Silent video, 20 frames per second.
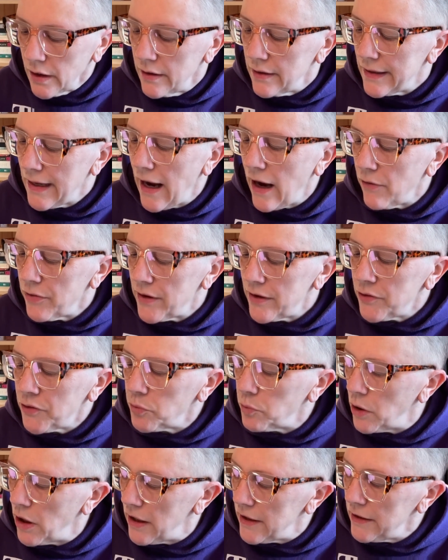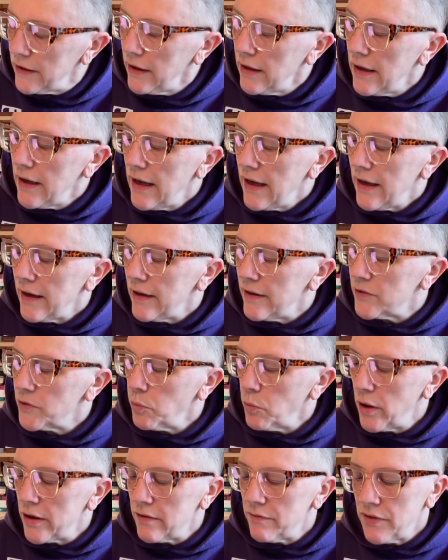Now, this one is
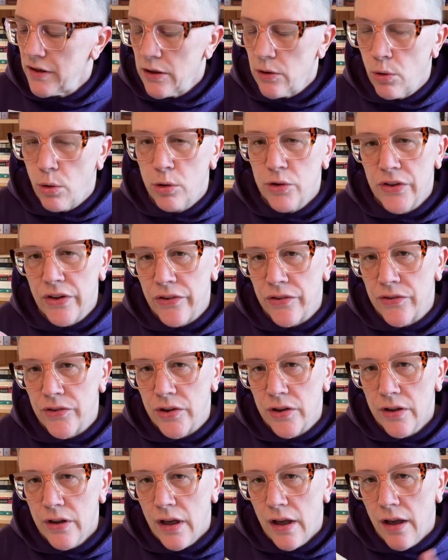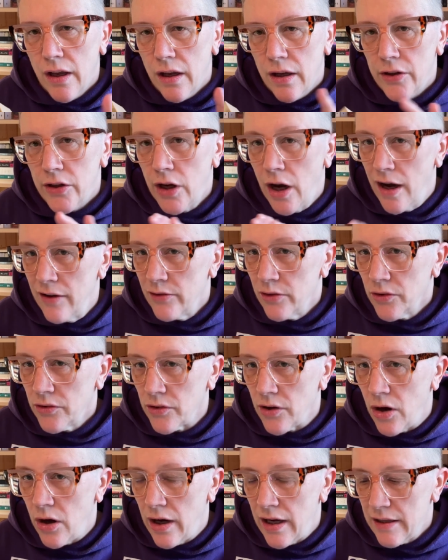one of the oldest novels
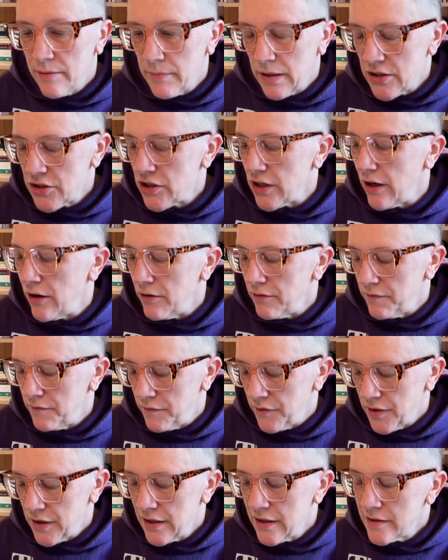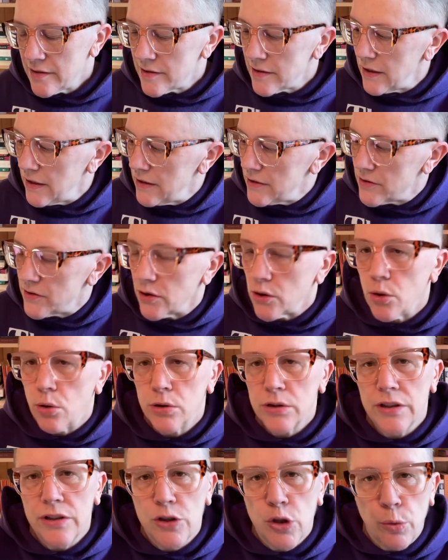on my shelf. This is The
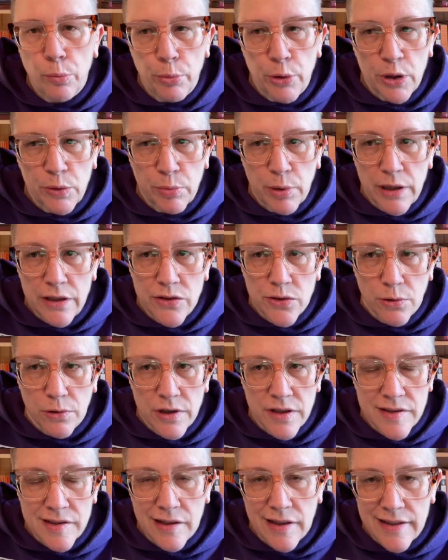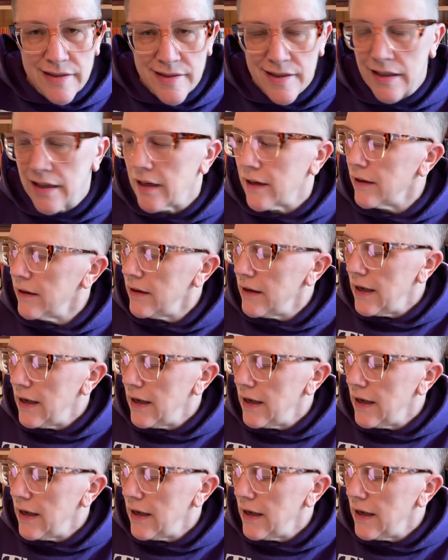Golden Notebook by Doris Lessing.